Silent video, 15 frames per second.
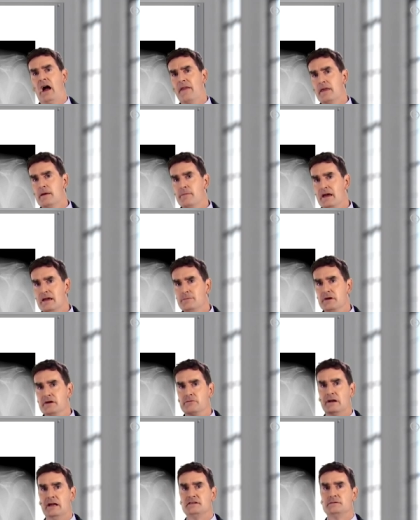And there may
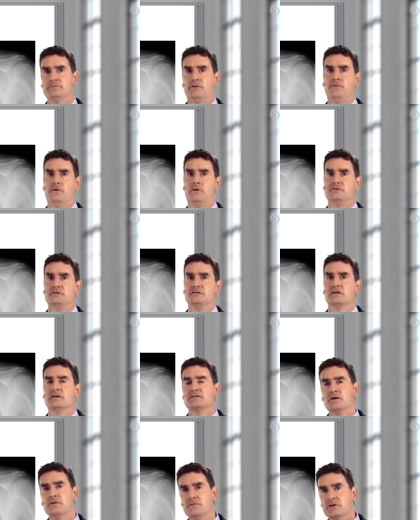be related pathologies.
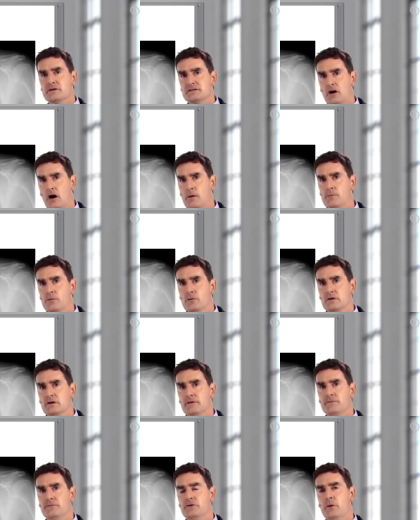So for example,
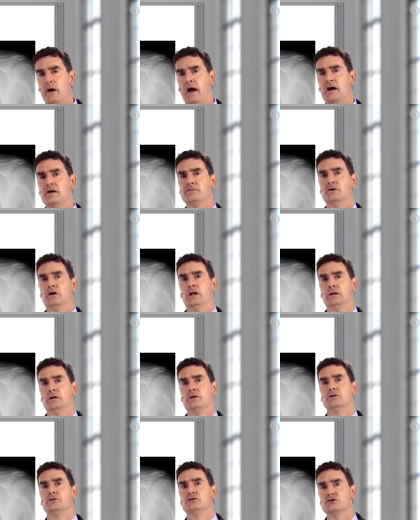if you have a
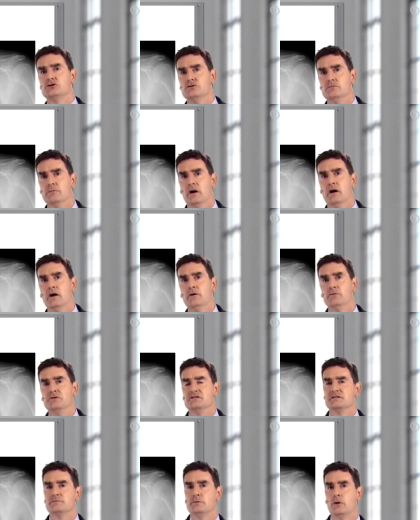lung tumor,
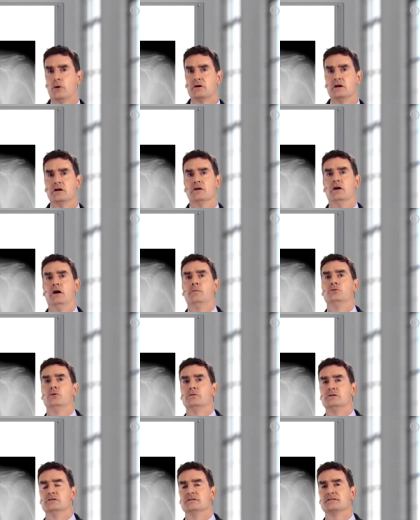which is blocking a
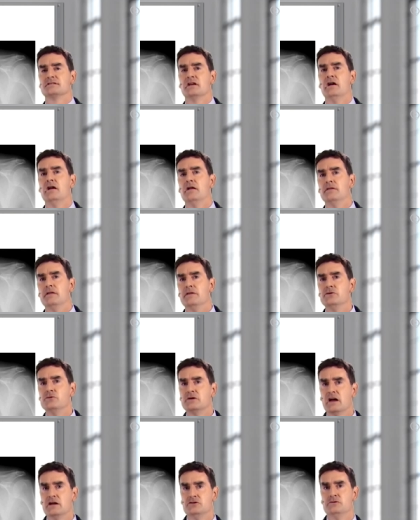bronchus, then
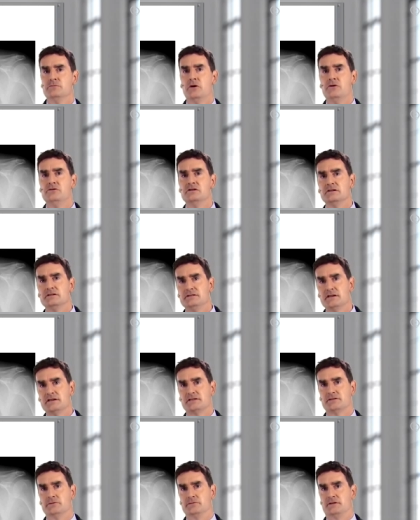you'll get pneumonia
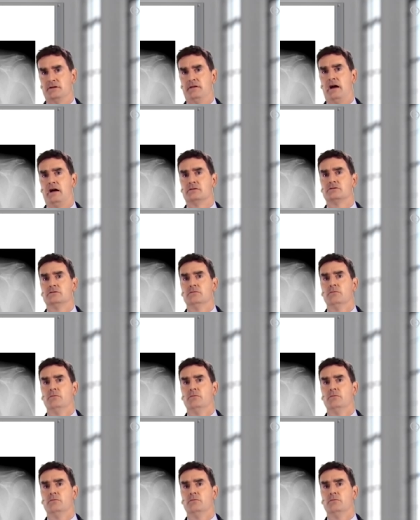distal to that